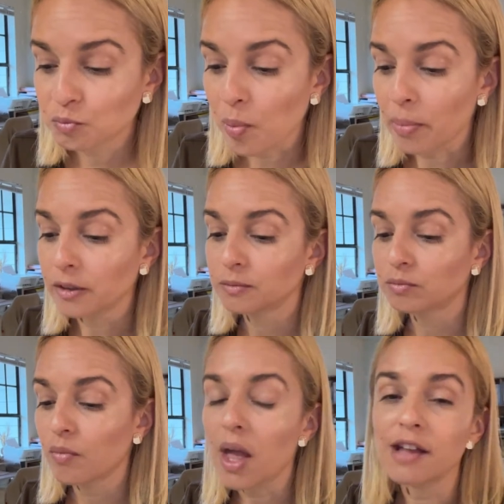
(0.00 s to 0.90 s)
website.
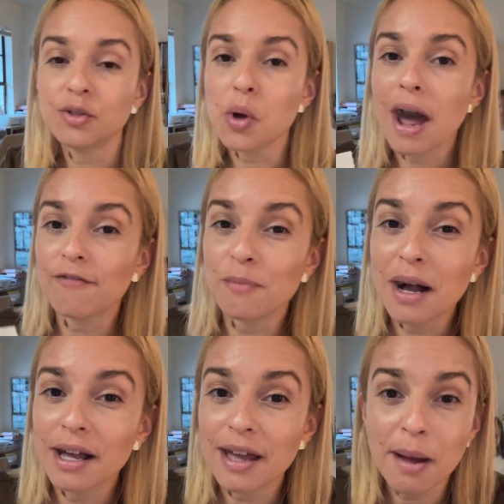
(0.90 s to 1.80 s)

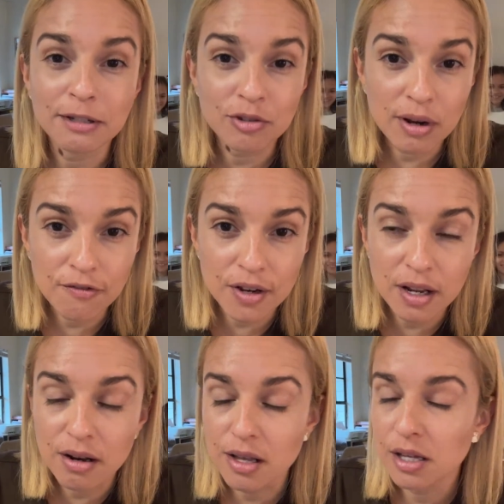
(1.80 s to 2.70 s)
I do have
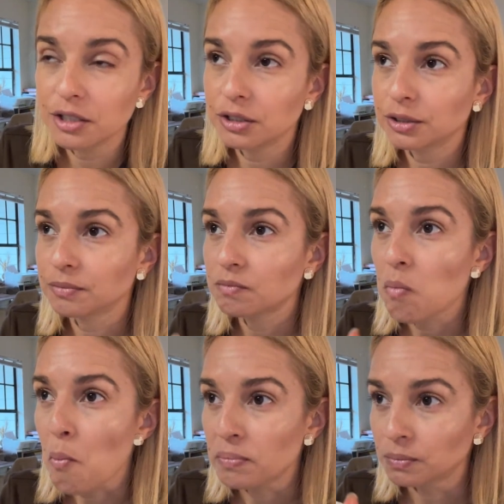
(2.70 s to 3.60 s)
my Amazon affiliate
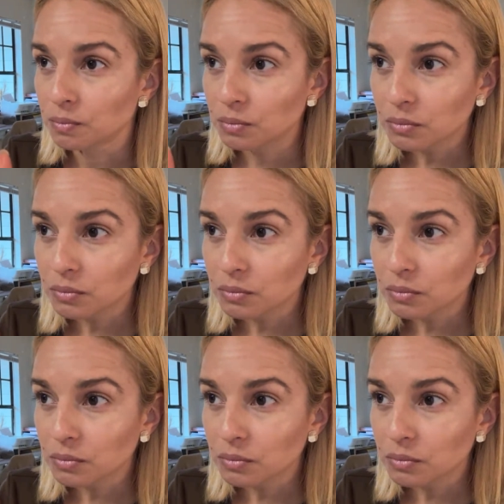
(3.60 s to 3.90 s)
link.